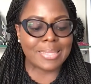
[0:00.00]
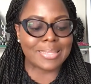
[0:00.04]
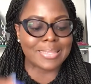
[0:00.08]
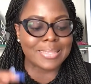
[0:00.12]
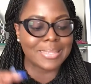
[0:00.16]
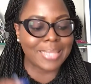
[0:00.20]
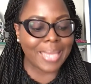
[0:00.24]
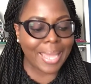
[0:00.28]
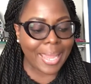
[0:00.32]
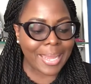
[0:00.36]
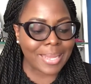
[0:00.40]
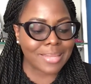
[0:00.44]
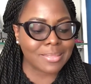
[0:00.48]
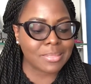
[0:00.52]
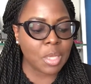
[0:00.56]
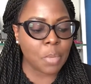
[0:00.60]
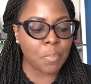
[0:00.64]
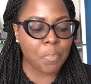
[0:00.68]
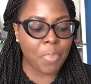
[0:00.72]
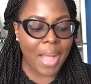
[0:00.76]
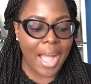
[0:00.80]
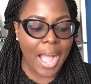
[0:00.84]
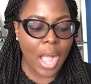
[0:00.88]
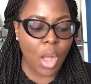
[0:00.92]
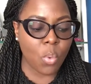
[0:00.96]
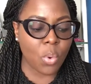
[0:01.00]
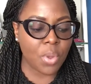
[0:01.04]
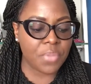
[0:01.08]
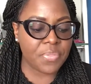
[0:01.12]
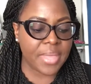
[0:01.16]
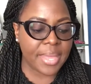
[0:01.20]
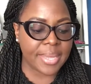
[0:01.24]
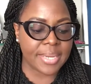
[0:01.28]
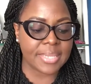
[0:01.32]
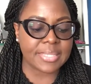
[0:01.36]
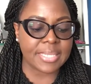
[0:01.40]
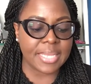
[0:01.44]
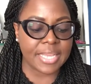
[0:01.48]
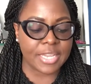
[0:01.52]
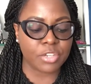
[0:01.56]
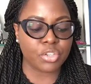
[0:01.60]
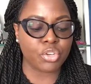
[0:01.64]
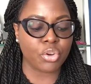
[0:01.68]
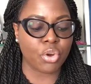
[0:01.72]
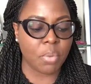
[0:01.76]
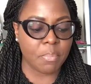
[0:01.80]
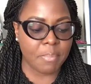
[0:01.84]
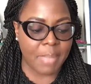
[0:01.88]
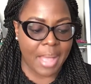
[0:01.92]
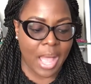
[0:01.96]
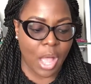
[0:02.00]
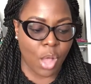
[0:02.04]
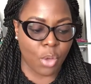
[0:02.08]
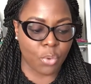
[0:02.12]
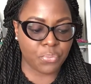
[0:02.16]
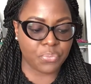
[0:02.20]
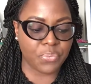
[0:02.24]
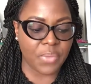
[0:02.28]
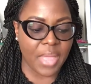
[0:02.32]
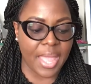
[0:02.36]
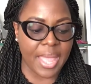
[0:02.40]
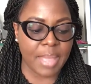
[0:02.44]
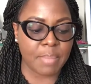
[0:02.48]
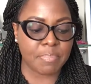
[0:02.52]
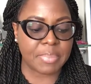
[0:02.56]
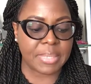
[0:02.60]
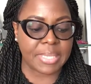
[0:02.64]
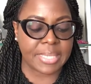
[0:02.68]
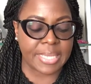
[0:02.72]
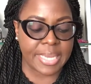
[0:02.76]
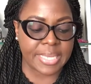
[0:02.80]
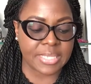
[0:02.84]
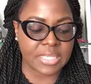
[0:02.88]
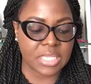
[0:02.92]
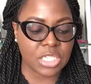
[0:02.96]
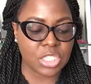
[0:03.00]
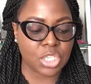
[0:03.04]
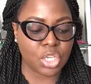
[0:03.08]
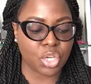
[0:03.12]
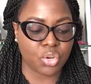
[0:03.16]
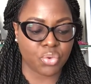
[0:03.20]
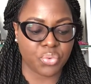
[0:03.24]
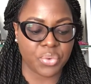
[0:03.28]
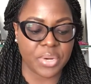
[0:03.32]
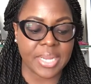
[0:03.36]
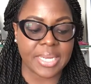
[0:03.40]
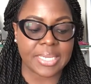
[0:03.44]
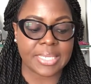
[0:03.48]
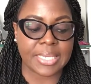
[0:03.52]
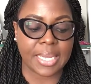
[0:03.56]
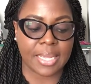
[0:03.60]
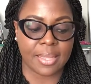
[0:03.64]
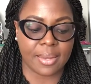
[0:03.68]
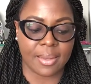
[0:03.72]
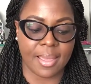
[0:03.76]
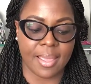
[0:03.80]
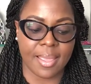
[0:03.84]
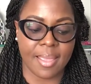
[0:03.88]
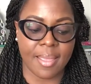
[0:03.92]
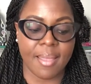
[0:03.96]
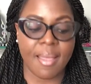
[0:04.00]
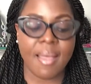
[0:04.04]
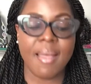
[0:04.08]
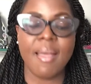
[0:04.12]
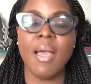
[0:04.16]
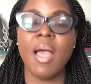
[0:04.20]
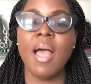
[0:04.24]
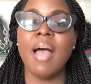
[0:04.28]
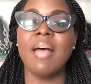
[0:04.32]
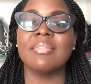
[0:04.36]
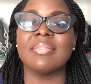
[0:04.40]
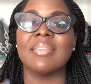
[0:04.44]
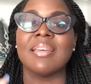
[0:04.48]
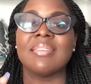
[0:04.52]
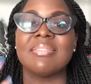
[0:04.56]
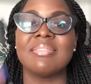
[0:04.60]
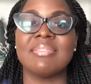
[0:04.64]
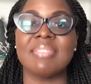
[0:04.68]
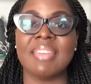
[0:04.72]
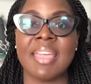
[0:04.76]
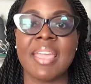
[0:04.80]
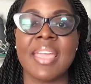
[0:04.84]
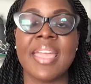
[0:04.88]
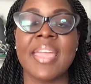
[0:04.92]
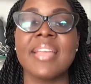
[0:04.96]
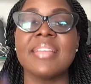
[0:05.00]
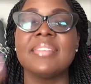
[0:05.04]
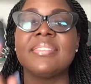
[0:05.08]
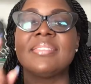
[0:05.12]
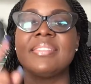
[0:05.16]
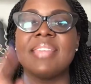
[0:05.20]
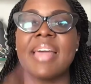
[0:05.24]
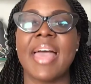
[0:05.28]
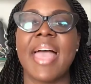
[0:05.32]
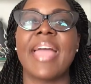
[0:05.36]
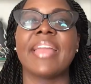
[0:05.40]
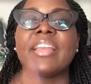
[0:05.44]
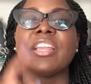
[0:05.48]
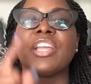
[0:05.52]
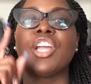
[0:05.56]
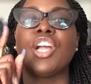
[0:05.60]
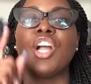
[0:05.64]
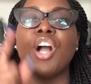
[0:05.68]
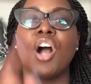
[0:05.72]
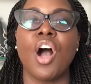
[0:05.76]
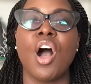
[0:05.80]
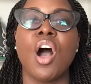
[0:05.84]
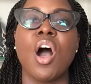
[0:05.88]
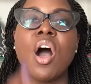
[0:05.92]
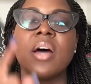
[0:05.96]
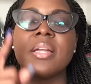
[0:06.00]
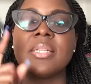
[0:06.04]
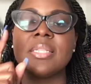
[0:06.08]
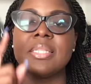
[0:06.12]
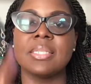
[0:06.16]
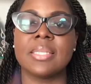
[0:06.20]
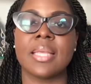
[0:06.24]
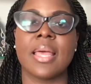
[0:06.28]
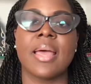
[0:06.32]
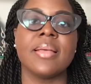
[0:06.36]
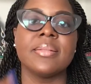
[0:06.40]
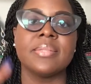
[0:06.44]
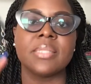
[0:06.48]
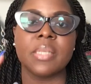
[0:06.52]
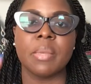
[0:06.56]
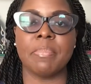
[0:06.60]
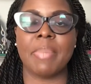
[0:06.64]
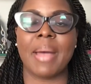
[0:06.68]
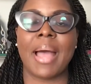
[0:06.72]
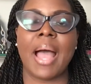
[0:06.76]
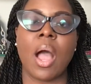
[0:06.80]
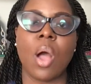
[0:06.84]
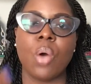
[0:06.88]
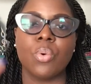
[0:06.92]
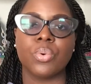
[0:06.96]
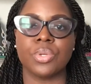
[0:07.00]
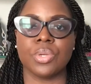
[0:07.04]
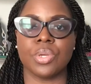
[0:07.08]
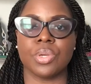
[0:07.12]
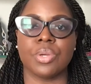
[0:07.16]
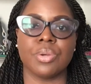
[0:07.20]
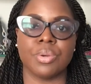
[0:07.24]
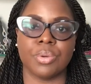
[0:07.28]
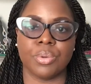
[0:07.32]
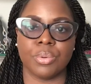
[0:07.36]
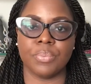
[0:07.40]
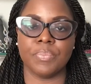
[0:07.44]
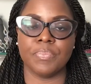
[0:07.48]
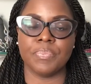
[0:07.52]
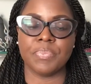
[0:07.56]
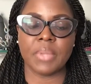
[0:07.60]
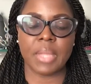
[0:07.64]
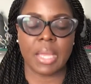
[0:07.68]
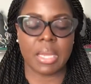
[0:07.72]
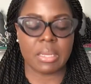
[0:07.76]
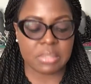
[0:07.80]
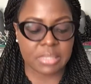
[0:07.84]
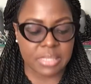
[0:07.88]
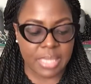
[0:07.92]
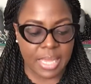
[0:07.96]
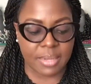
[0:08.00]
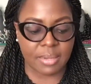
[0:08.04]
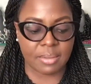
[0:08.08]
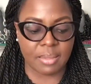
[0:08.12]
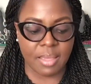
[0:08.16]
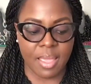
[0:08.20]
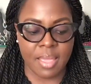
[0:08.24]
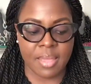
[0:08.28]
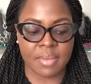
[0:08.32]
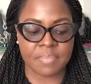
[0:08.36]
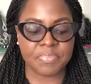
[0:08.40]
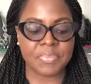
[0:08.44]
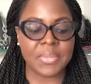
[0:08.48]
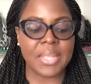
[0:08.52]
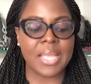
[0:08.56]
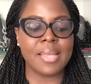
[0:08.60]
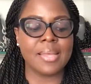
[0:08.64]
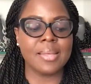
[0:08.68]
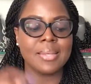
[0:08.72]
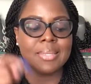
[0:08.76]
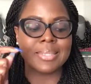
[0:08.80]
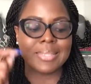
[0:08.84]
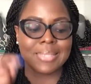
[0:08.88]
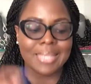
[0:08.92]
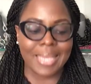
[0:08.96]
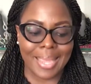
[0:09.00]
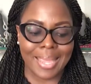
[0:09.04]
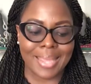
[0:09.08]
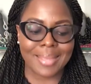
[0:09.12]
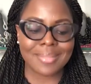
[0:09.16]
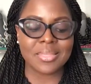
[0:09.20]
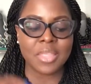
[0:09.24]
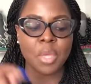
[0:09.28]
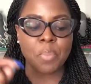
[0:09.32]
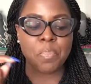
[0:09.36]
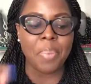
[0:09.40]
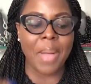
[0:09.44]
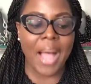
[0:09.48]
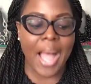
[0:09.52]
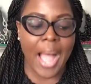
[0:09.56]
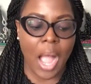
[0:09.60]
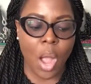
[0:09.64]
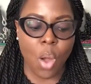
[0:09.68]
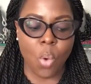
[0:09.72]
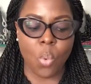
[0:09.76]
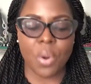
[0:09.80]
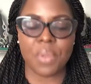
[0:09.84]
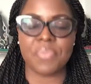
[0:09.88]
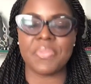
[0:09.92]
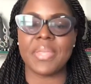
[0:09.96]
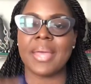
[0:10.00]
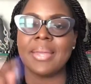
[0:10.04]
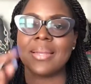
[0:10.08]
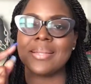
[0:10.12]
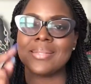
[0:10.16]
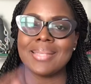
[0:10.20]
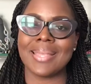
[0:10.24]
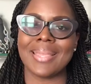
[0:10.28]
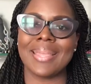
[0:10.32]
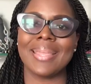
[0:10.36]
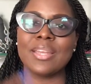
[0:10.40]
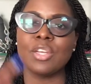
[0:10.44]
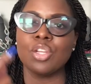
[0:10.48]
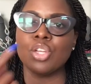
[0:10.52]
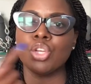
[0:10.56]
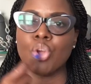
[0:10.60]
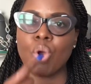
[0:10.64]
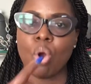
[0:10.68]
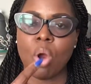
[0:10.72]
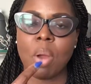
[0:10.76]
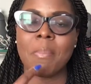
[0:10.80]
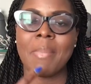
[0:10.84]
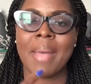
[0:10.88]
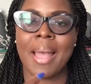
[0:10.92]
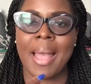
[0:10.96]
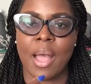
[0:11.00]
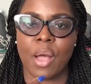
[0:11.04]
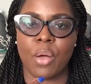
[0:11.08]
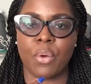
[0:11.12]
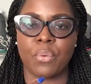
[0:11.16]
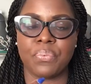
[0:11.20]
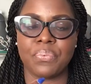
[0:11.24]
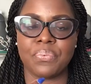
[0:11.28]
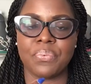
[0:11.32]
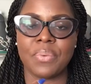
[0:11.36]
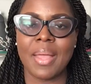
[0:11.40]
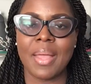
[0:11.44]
Take the power that is in your mouth and begin to decree and declare the things that God says about you. I'll say it again. Take the power that is in your mouth